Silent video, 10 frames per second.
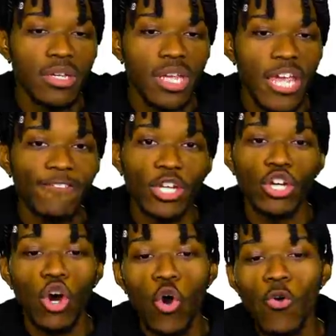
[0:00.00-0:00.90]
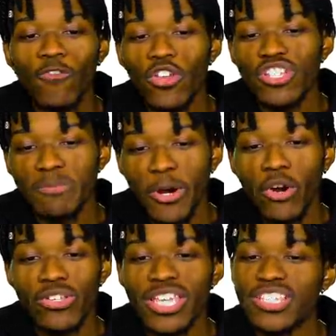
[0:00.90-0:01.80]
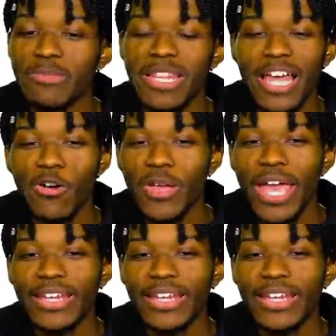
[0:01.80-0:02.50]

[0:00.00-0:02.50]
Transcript: If the goal for the Spurs is to be like, okay,